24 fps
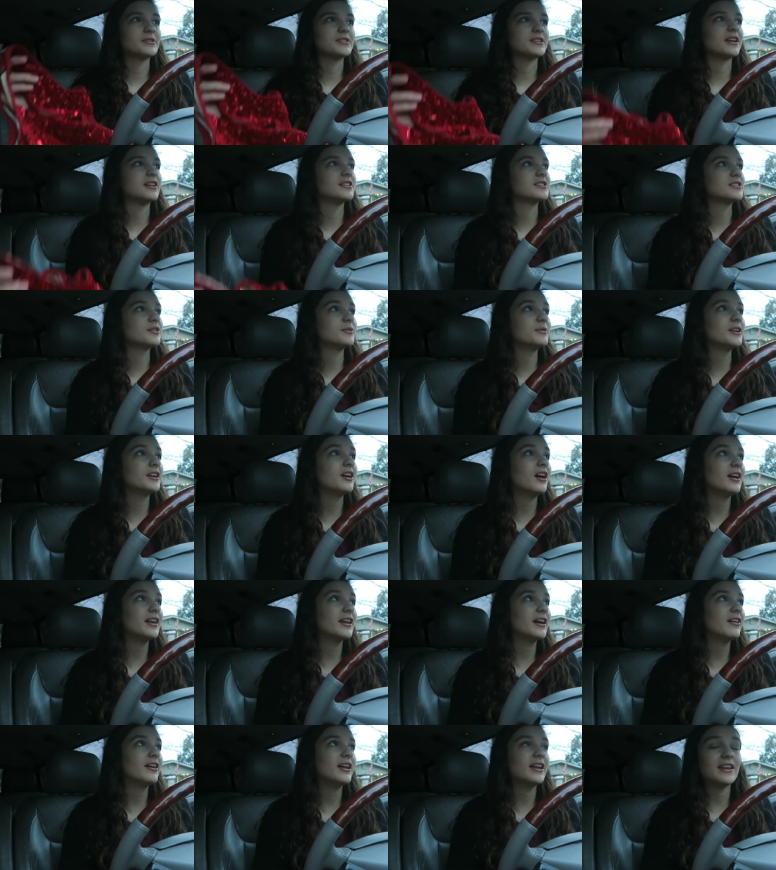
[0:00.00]
was that? So we
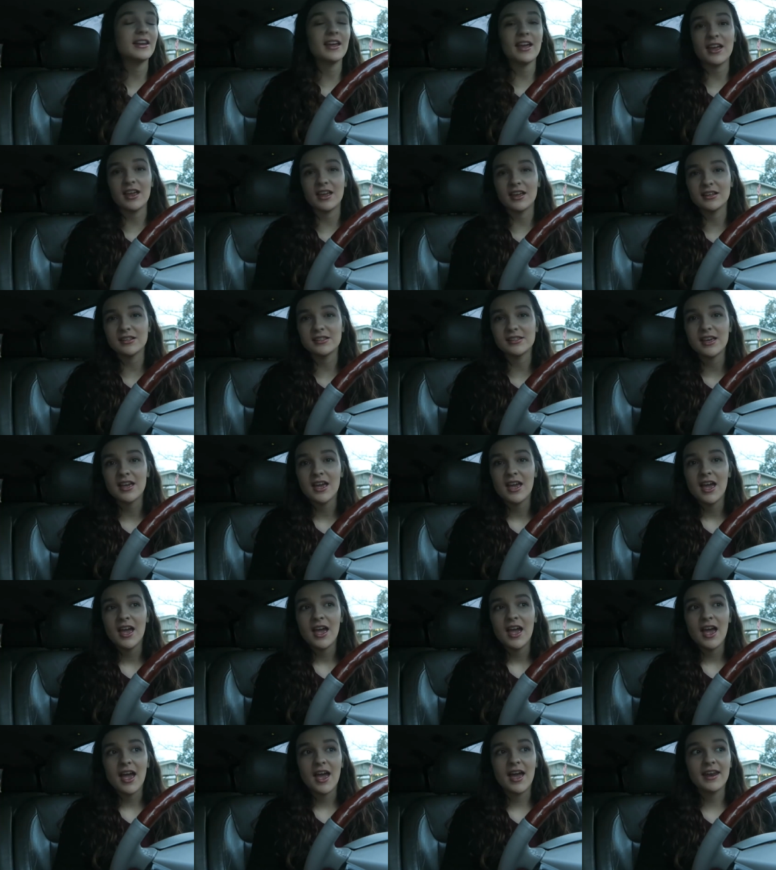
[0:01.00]
got out at eight,
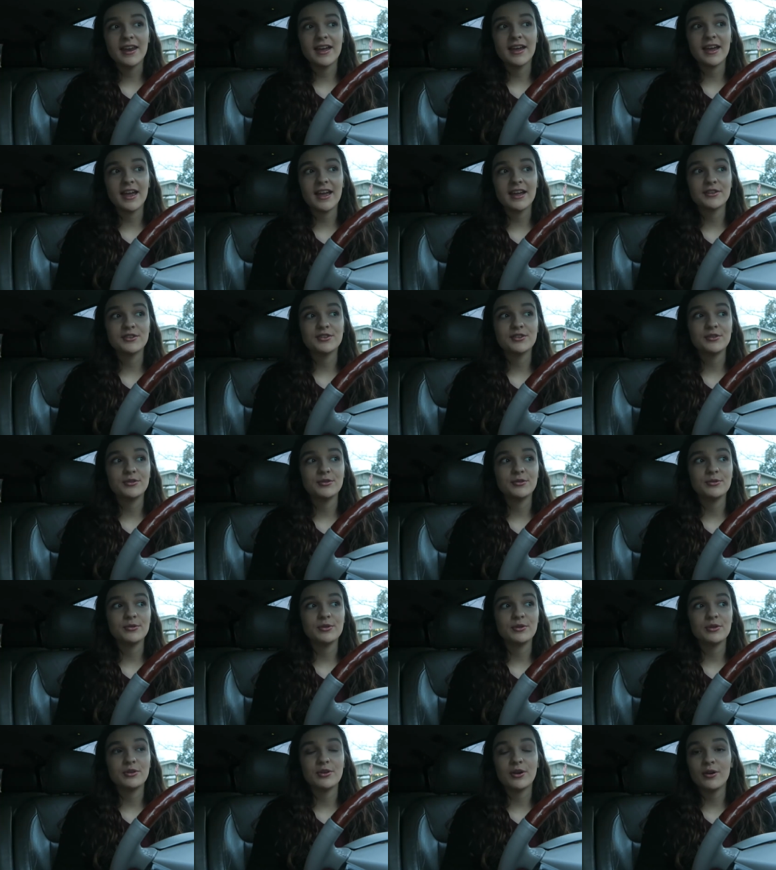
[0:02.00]
and I had
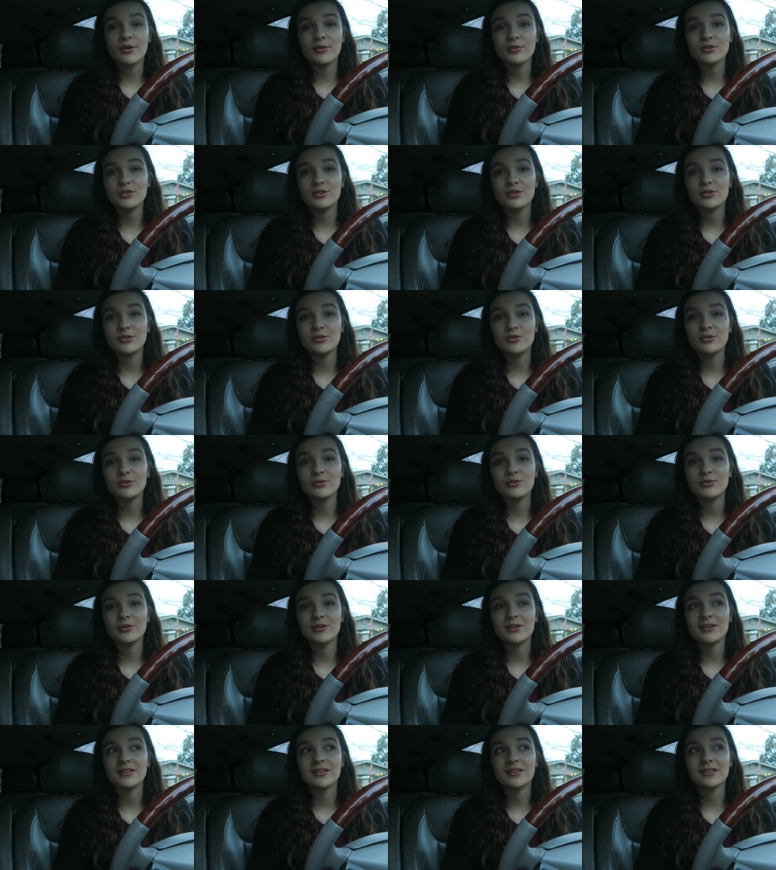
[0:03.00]
to go
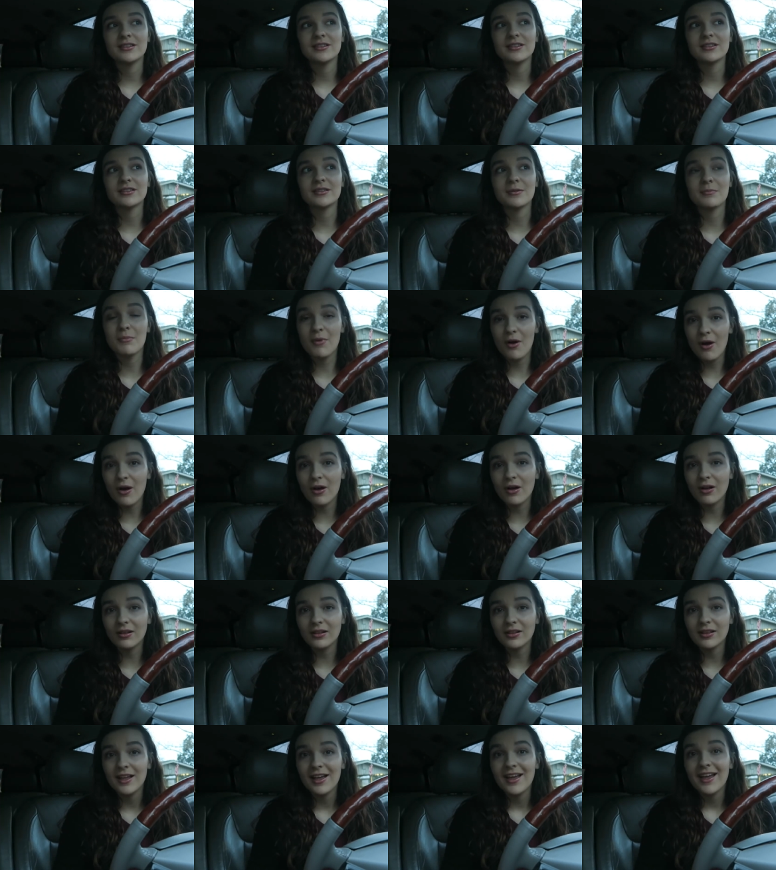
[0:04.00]
to the
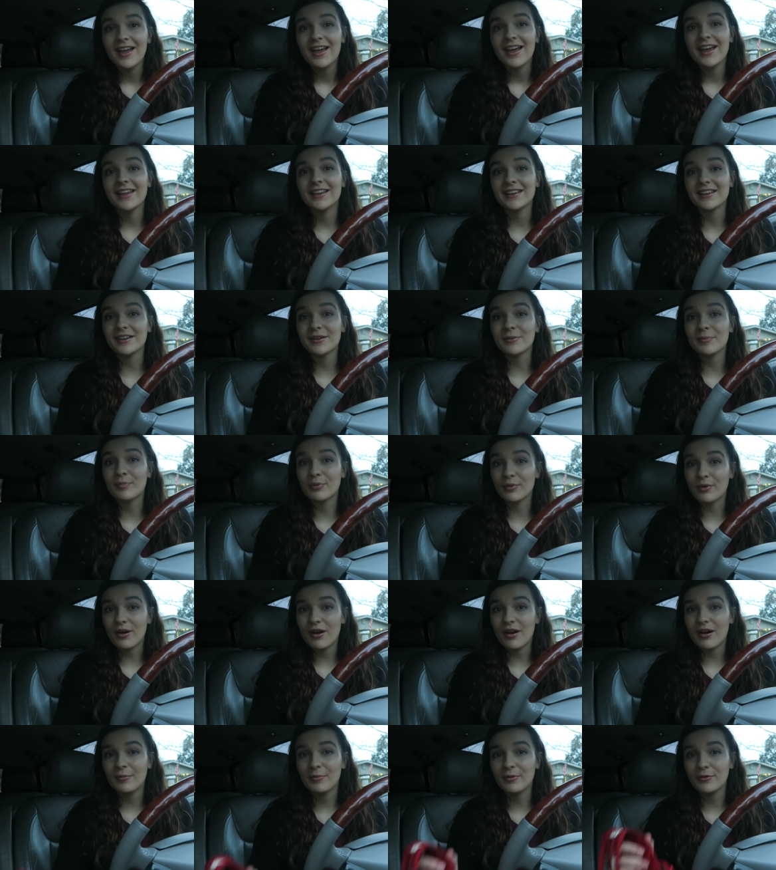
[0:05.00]
mall and get a
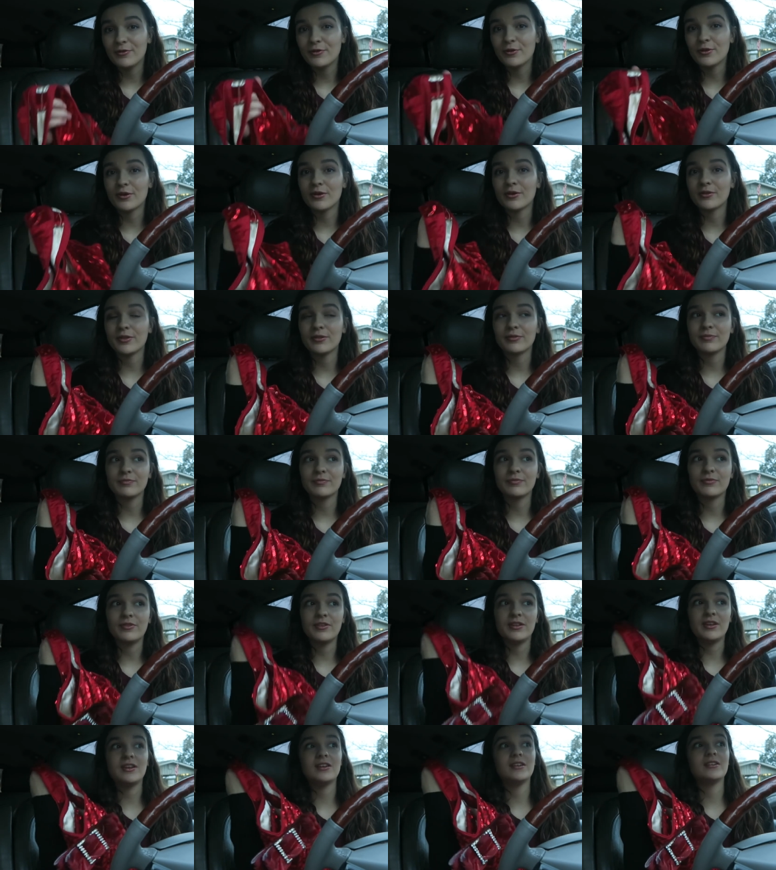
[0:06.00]
bra before
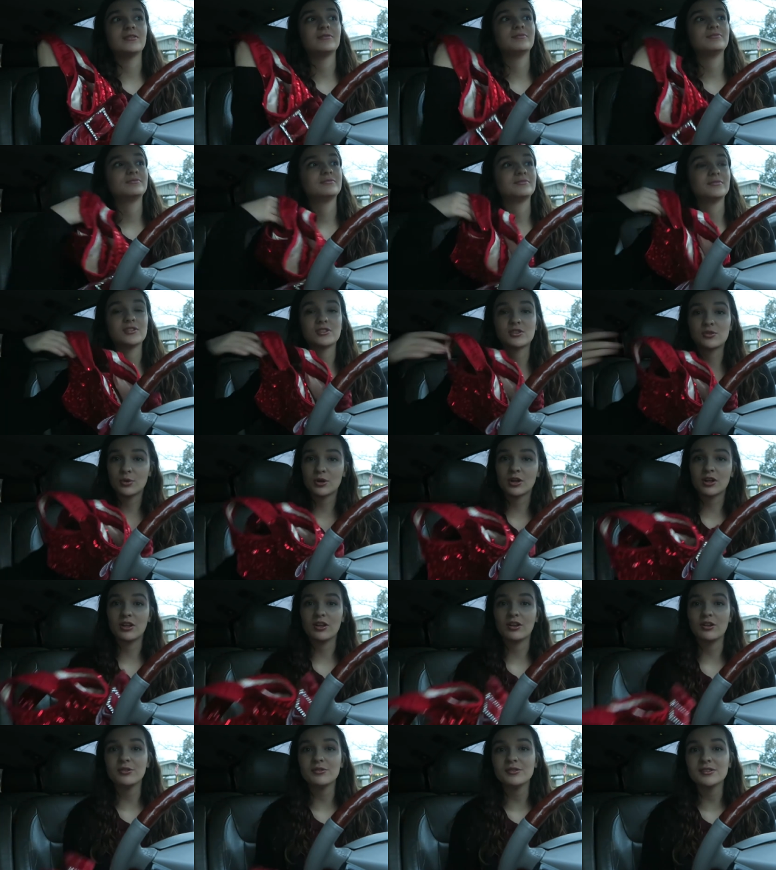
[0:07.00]
the store
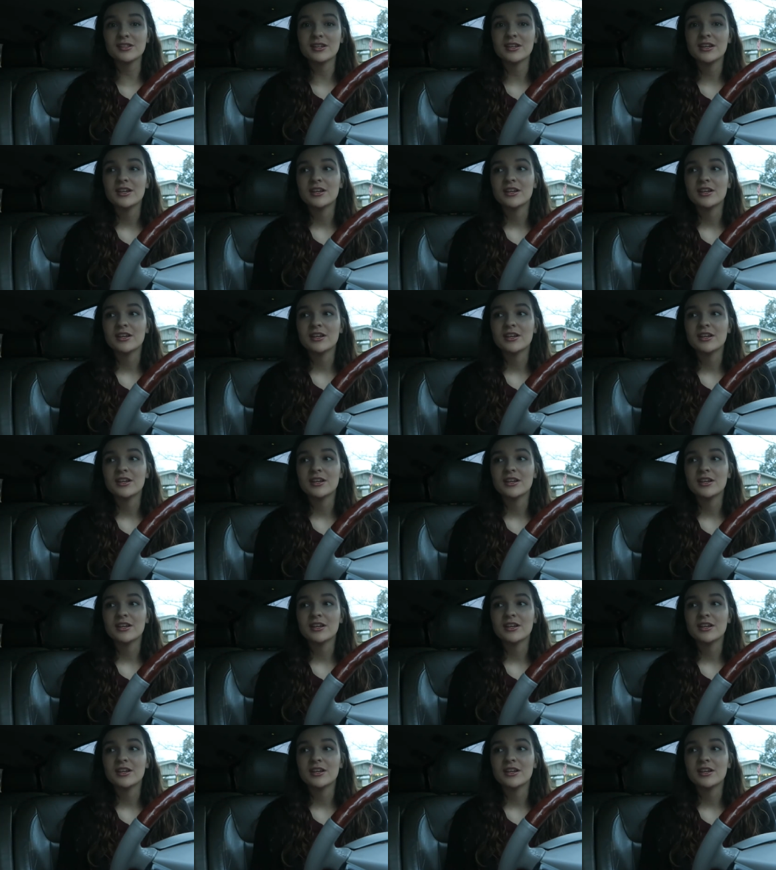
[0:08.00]
closed,